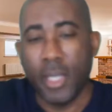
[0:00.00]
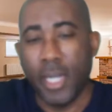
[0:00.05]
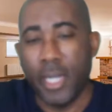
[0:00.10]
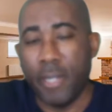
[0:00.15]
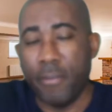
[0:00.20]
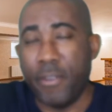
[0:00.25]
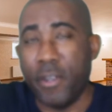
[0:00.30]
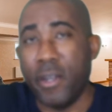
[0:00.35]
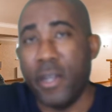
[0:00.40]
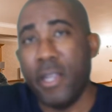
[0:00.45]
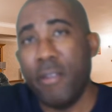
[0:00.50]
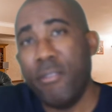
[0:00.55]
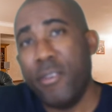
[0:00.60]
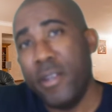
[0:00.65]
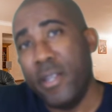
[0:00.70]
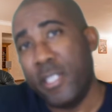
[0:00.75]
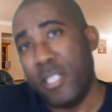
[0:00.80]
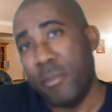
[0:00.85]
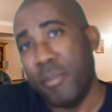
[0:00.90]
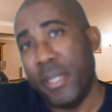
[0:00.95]
And if you're ever
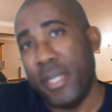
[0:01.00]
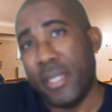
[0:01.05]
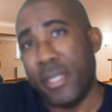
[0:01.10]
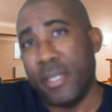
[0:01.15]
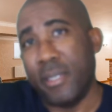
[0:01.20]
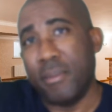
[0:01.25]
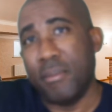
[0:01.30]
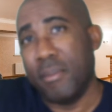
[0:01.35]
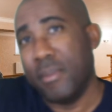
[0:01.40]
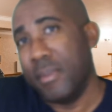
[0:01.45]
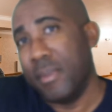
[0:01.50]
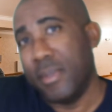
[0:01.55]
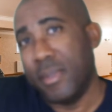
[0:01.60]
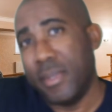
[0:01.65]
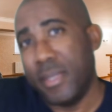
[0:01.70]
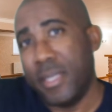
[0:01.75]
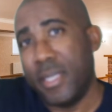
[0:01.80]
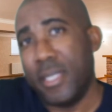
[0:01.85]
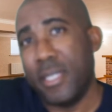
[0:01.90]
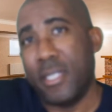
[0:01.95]
in Jamaica,
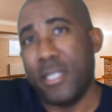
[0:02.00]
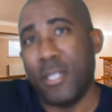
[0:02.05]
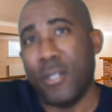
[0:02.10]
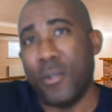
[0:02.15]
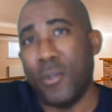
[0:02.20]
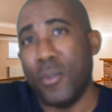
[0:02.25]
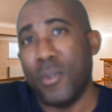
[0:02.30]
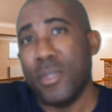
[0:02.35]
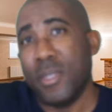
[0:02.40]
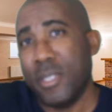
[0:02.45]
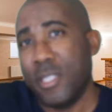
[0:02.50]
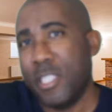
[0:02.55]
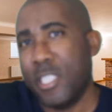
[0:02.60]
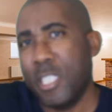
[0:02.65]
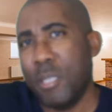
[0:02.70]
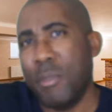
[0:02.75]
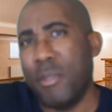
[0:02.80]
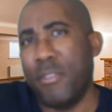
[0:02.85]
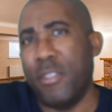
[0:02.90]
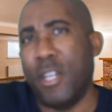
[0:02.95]
this is how
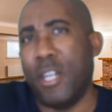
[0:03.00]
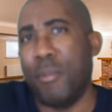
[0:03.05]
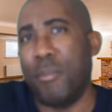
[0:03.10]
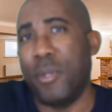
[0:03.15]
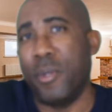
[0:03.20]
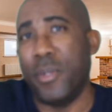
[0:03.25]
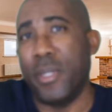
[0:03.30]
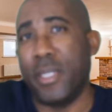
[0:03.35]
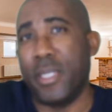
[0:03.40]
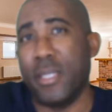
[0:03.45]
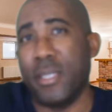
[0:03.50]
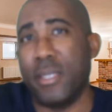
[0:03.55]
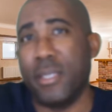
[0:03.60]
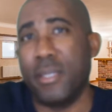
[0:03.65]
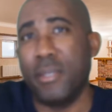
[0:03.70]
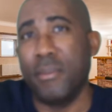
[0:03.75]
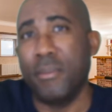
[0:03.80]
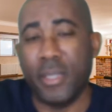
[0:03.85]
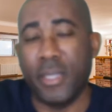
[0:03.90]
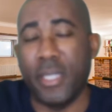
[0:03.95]
some of the
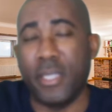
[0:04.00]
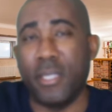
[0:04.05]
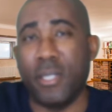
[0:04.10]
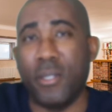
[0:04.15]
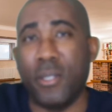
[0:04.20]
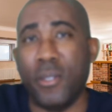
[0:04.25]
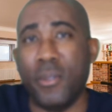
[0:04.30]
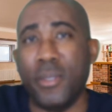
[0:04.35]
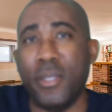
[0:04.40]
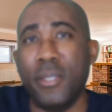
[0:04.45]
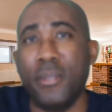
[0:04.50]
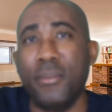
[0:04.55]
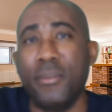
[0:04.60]
operators get around.